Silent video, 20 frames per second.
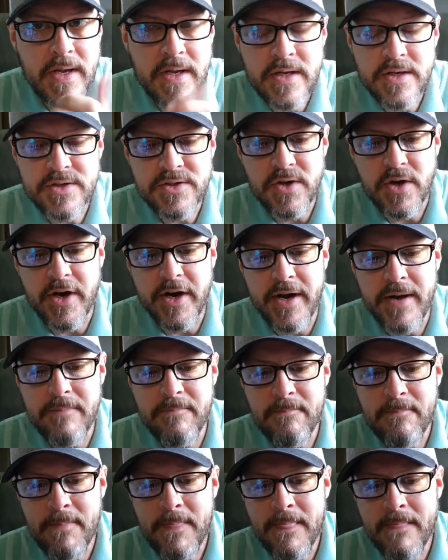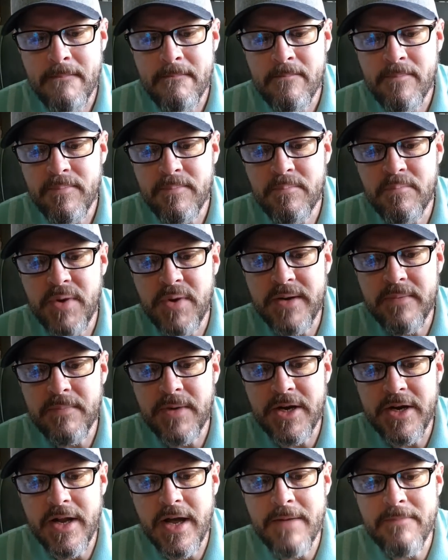Sorry, I bit
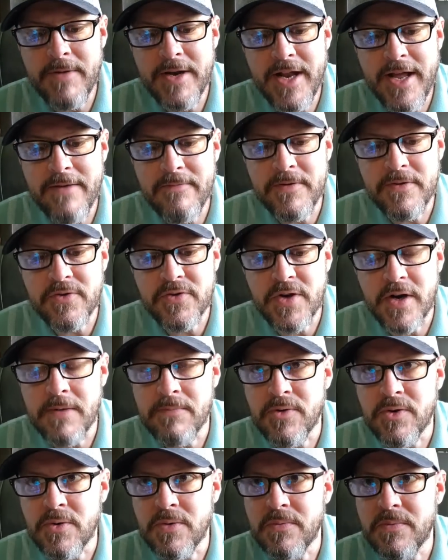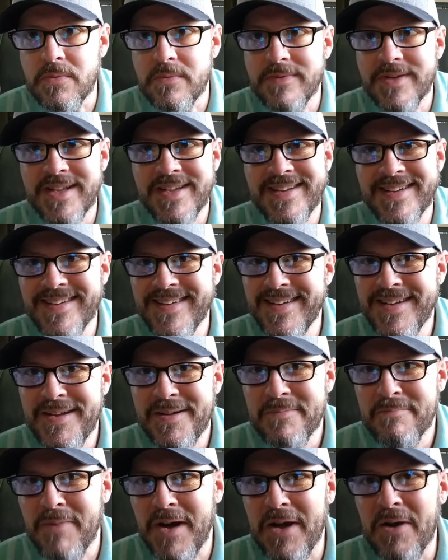mine. I've been having trouble.
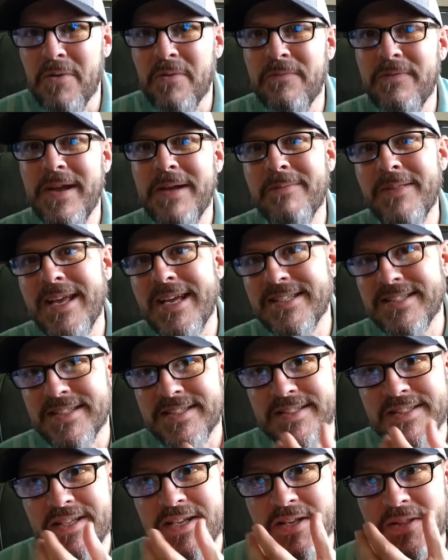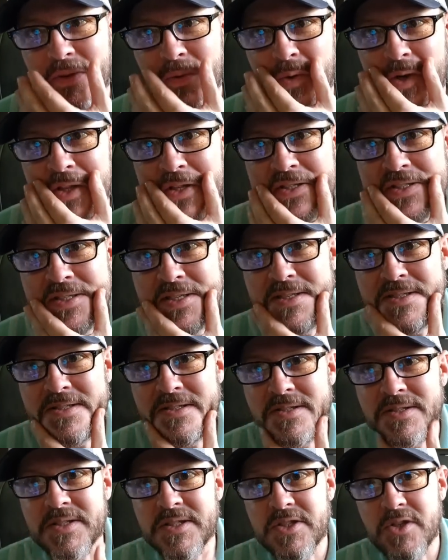My whole family has this thing that when the
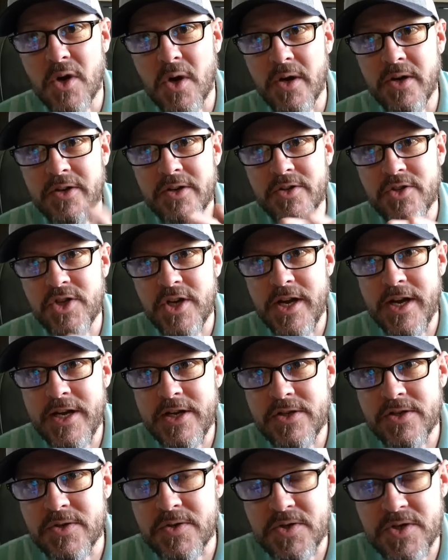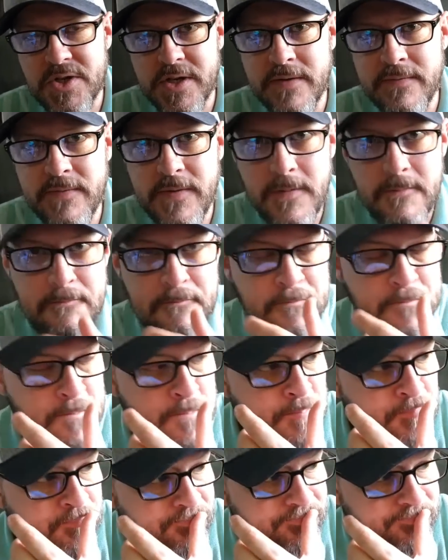seasons start to change and shift,
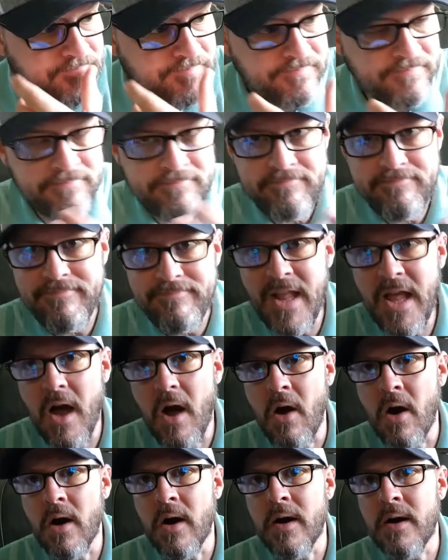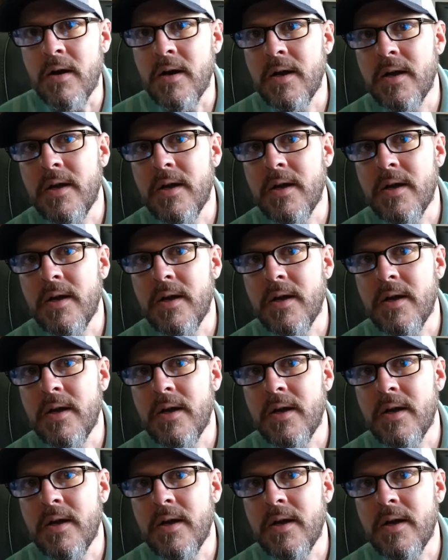our